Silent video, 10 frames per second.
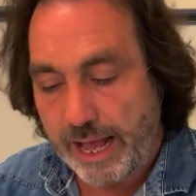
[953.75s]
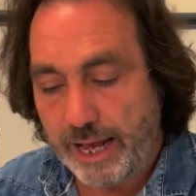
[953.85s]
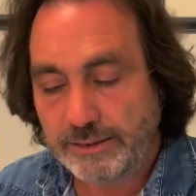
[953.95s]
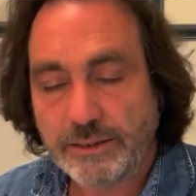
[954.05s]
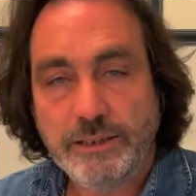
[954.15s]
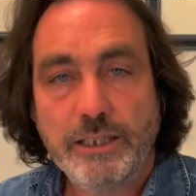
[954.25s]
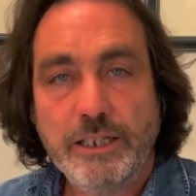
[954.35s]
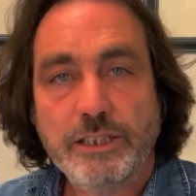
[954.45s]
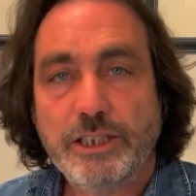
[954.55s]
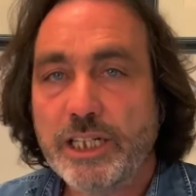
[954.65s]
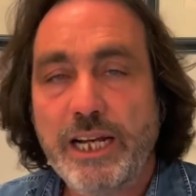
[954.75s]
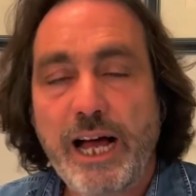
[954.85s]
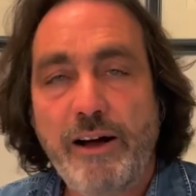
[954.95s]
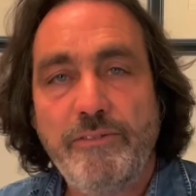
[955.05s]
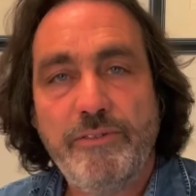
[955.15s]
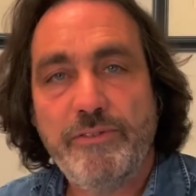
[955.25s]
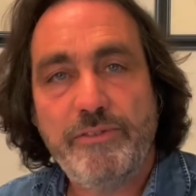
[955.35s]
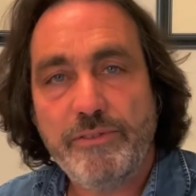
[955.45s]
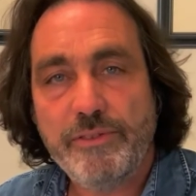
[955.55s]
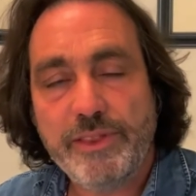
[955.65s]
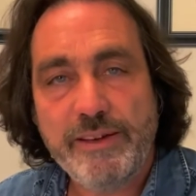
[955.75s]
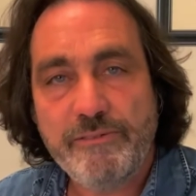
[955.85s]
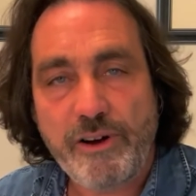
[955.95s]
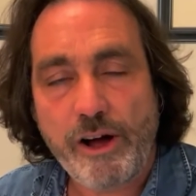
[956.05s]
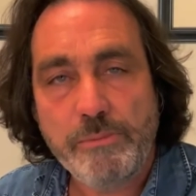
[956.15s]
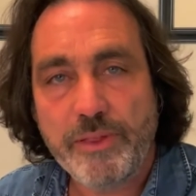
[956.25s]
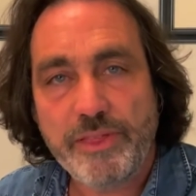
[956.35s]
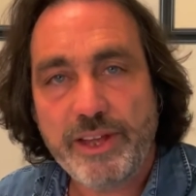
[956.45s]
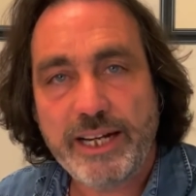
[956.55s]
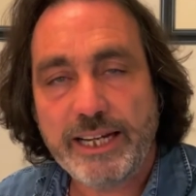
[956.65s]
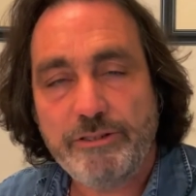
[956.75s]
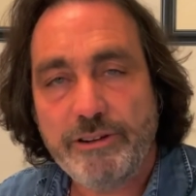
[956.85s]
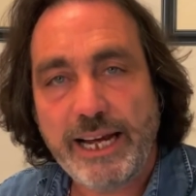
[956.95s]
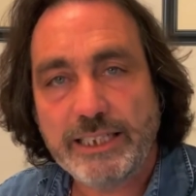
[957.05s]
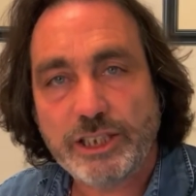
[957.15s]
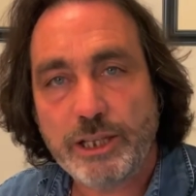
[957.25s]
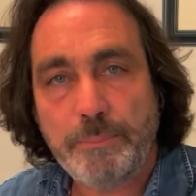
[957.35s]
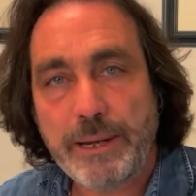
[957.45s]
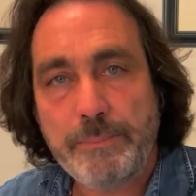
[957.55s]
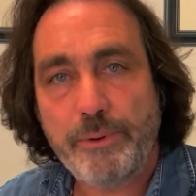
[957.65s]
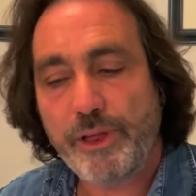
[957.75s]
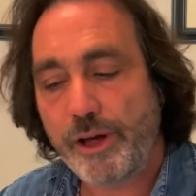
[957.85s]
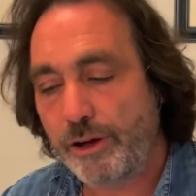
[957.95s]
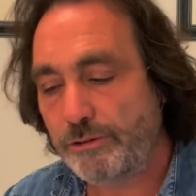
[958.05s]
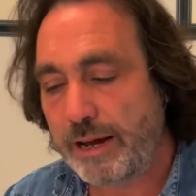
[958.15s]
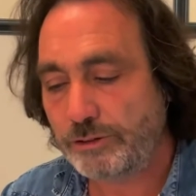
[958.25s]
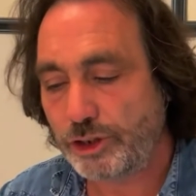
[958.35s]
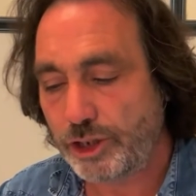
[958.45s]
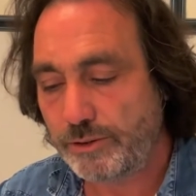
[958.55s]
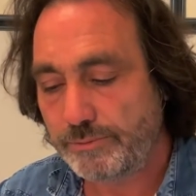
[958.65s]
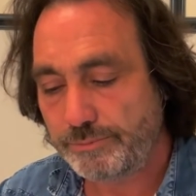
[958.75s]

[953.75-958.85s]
and to love the environment that it creates and the people that are around you.